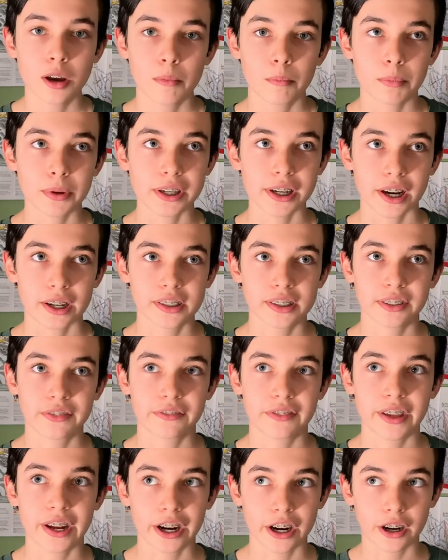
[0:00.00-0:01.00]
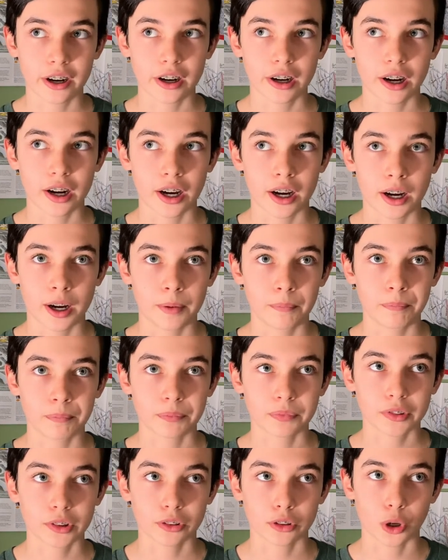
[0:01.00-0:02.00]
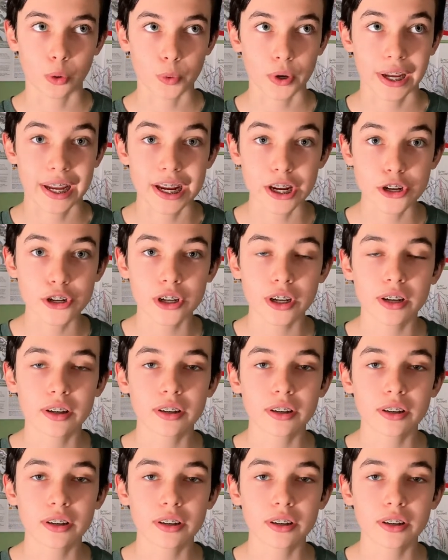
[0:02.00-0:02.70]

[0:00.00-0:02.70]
because of their location,